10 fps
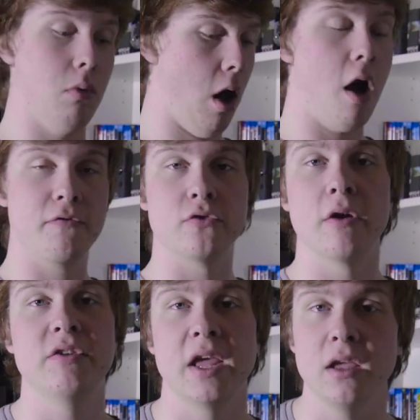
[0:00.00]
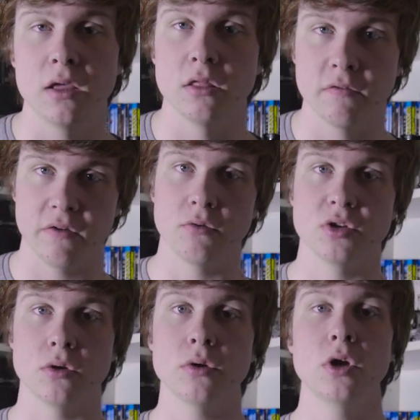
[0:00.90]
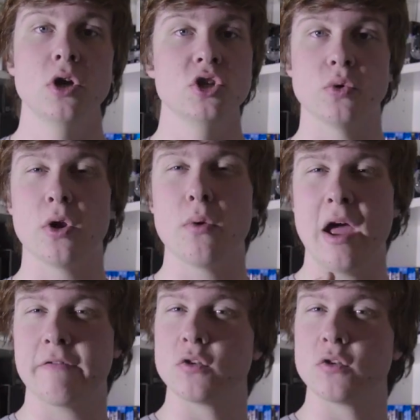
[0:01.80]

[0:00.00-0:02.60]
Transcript: after I've taken the photo. So I don't have